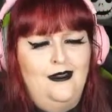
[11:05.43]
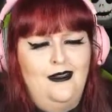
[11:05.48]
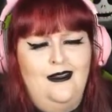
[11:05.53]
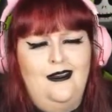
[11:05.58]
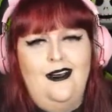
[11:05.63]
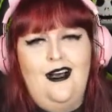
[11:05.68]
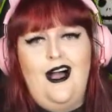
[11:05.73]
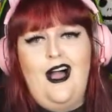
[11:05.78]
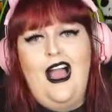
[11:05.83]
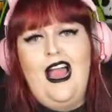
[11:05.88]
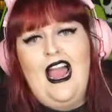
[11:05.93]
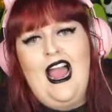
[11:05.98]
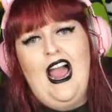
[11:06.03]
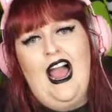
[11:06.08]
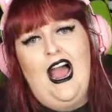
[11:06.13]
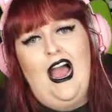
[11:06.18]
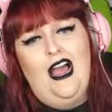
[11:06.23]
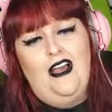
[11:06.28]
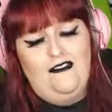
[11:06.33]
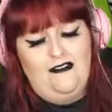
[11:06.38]
I
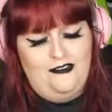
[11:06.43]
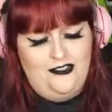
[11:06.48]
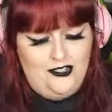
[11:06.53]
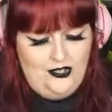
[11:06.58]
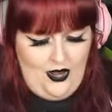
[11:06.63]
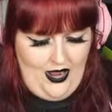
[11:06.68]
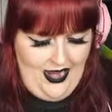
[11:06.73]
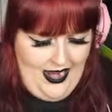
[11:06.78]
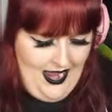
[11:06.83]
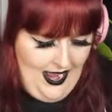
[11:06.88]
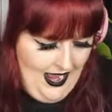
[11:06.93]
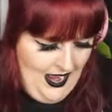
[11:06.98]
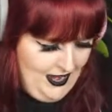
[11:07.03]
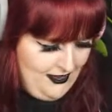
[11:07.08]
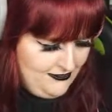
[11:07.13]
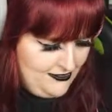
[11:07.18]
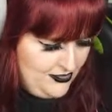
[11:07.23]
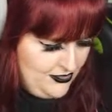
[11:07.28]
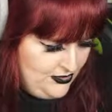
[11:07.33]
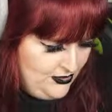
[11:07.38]

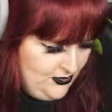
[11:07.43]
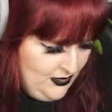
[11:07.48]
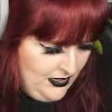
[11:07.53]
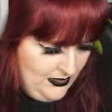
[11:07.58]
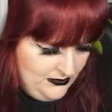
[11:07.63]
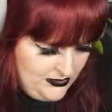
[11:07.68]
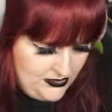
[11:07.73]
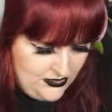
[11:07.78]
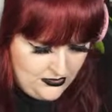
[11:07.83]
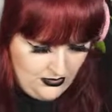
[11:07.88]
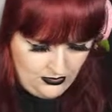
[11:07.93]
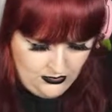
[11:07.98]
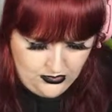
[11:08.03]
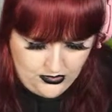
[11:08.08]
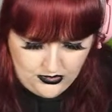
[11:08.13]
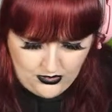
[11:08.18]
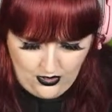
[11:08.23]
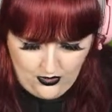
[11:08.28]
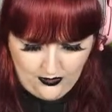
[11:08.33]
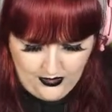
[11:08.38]
have to. I'm so
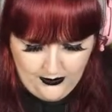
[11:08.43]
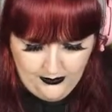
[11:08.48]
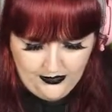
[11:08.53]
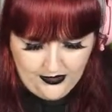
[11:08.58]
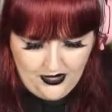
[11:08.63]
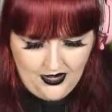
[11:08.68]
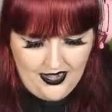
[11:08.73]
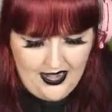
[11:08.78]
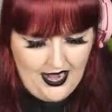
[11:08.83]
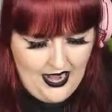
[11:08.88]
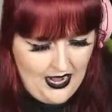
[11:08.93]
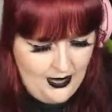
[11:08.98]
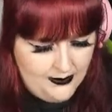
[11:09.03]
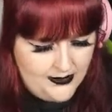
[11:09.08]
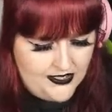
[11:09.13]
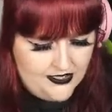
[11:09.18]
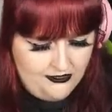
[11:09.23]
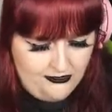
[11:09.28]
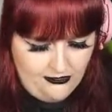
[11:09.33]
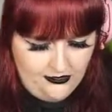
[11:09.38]
sorry, but I
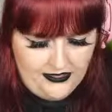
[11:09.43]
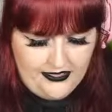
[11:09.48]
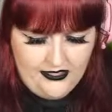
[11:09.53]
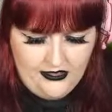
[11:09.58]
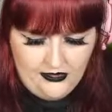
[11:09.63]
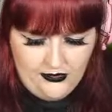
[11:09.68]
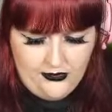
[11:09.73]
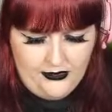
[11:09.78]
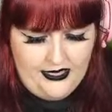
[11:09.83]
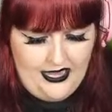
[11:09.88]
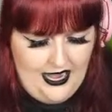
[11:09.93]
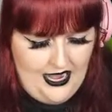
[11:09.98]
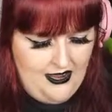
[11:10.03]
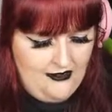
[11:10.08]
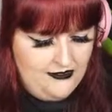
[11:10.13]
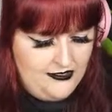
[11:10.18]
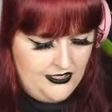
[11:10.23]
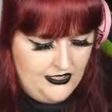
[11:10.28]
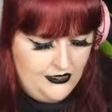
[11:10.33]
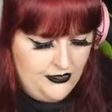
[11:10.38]
abso-freaking-lutely have
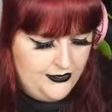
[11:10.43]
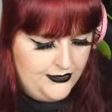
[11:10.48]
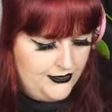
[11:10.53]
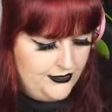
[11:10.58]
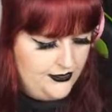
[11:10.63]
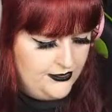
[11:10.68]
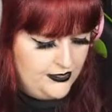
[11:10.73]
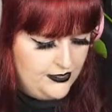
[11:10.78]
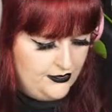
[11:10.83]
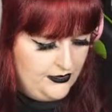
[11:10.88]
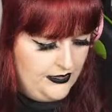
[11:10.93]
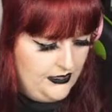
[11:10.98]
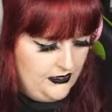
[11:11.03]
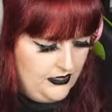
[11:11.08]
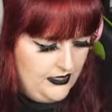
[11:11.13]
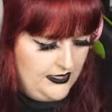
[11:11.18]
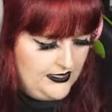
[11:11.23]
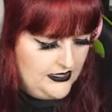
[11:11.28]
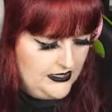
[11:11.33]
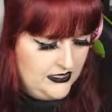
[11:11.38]
to use those string
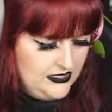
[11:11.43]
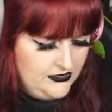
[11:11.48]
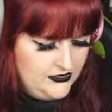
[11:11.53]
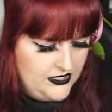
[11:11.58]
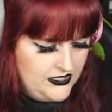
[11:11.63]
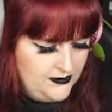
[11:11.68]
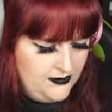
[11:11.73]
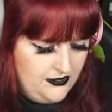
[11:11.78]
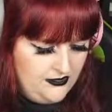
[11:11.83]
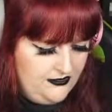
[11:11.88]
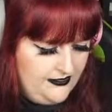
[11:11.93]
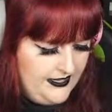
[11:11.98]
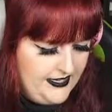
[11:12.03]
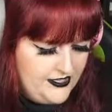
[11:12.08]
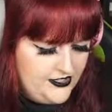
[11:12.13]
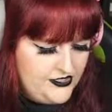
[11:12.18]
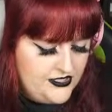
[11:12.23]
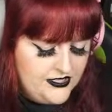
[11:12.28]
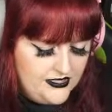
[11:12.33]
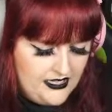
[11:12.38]
lights. They're just
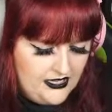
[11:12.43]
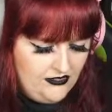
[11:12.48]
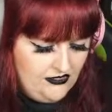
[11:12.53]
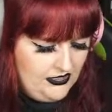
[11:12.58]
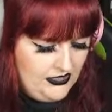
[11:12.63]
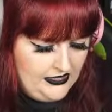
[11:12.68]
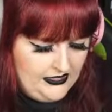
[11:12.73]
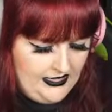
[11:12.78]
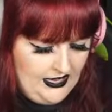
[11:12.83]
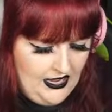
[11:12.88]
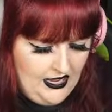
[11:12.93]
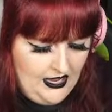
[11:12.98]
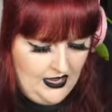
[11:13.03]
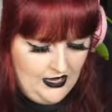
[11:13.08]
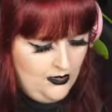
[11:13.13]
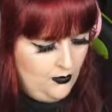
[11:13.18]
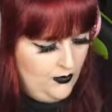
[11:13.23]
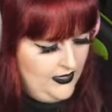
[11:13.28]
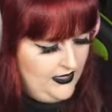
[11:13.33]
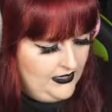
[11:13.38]
perfection. They really are.
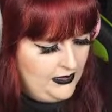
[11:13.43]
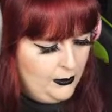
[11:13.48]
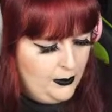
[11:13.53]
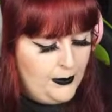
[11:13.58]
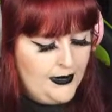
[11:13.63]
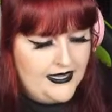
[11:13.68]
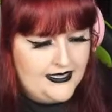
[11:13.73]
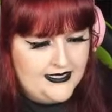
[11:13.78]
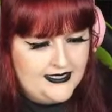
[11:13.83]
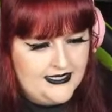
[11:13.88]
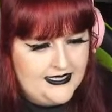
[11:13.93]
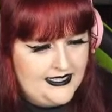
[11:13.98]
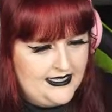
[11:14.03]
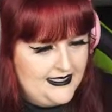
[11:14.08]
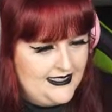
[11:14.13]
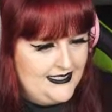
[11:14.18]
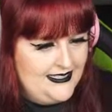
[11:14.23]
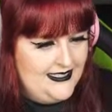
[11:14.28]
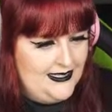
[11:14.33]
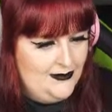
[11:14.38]
One of the best things
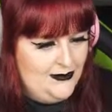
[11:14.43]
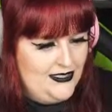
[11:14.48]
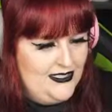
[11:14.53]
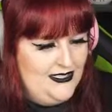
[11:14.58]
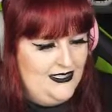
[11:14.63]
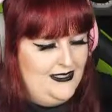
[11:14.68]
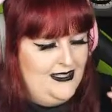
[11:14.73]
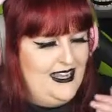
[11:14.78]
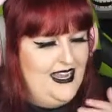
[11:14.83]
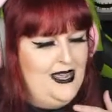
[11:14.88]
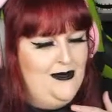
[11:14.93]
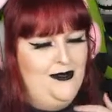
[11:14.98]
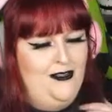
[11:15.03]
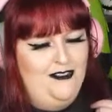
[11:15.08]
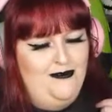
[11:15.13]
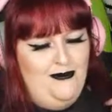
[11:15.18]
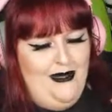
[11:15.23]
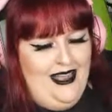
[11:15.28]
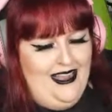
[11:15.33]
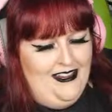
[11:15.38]
the Sims team
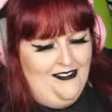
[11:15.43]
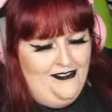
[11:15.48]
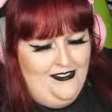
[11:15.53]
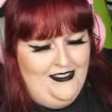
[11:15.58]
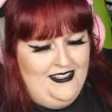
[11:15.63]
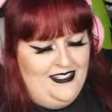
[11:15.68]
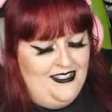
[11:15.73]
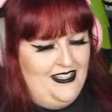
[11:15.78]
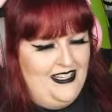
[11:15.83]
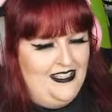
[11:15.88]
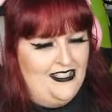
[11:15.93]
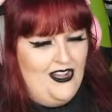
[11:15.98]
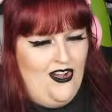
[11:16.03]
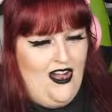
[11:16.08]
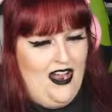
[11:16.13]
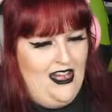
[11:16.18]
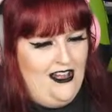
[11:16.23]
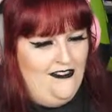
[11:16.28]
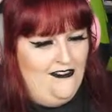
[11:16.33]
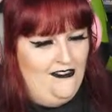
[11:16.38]
have made for this
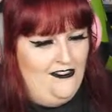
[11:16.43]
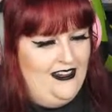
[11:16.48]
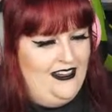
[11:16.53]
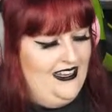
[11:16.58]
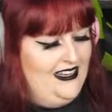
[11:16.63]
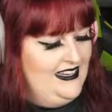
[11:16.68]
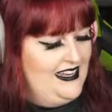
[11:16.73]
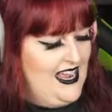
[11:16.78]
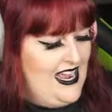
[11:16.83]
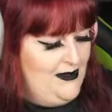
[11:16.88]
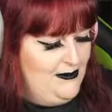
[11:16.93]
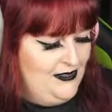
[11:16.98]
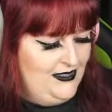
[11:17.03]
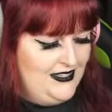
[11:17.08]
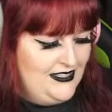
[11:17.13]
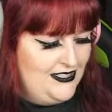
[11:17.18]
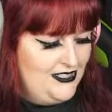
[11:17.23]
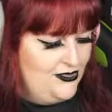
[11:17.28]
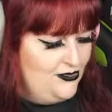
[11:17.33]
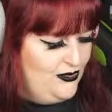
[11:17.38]
entire freaking game are
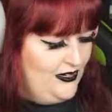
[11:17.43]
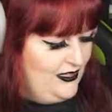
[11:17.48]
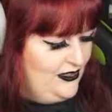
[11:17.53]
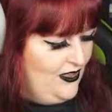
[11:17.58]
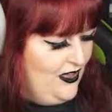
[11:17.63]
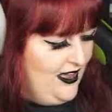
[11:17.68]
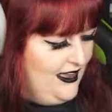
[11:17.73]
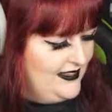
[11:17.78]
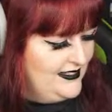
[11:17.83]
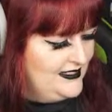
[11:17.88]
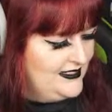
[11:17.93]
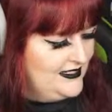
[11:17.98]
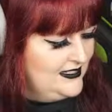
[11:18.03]
these string lights.